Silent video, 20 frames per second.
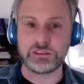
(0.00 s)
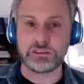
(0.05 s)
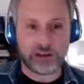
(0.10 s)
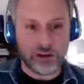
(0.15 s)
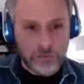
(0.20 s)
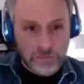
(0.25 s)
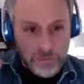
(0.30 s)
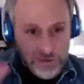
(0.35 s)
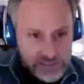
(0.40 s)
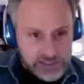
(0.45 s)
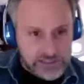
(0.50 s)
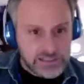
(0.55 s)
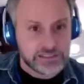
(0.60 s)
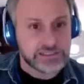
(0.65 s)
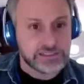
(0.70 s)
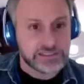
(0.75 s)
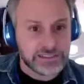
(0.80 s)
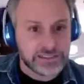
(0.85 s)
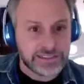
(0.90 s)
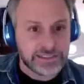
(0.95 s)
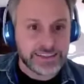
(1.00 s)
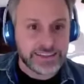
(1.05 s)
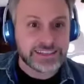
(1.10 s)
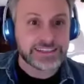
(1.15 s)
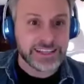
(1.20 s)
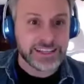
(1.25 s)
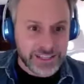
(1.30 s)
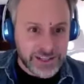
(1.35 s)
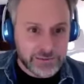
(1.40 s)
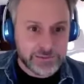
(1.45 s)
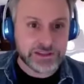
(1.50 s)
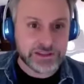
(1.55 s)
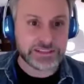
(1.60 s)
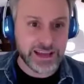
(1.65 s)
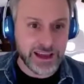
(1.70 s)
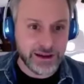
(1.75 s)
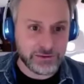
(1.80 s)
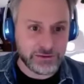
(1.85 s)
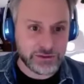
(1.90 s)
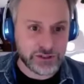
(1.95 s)
their business is a little bit
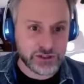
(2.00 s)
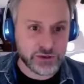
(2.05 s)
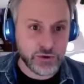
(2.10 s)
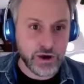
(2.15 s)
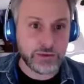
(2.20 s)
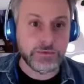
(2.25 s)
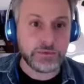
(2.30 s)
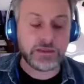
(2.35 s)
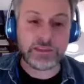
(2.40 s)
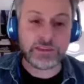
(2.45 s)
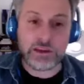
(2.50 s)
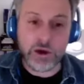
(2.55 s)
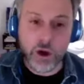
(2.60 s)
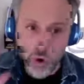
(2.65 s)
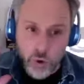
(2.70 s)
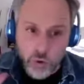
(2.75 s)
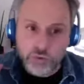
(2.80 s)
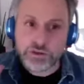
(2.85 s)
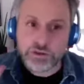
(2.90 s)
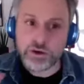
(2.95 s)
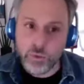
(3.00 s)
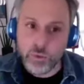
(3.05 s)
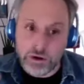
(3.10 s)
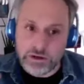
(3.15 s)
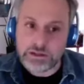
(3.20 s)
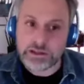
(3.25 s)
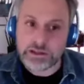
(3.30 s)
down too. I'm not the only one